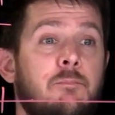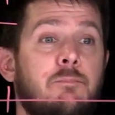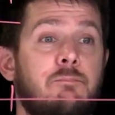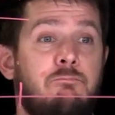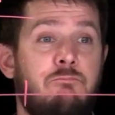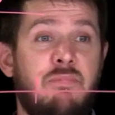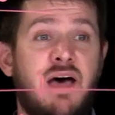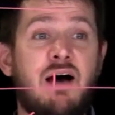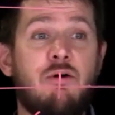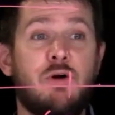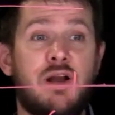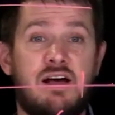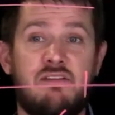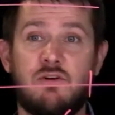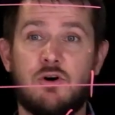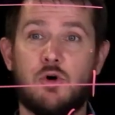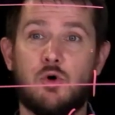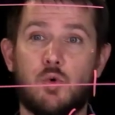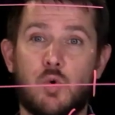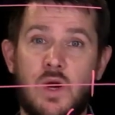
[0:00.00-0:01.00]
That would have a
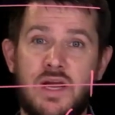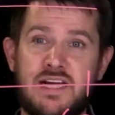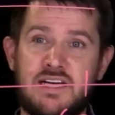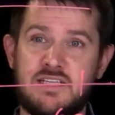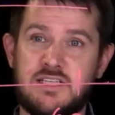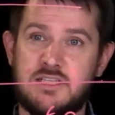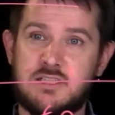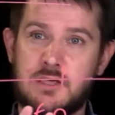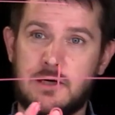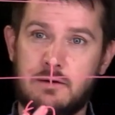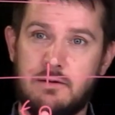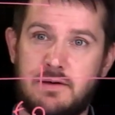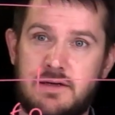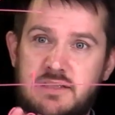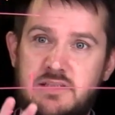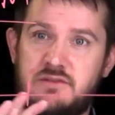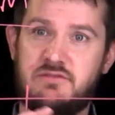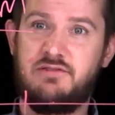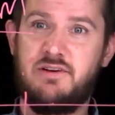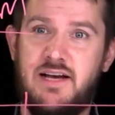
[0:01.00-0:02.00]
great deterrent
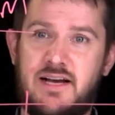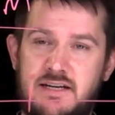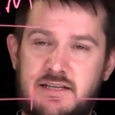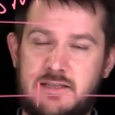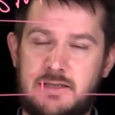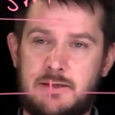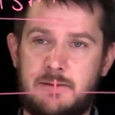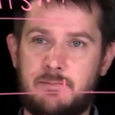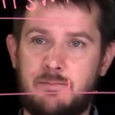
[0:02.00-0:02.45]
effect.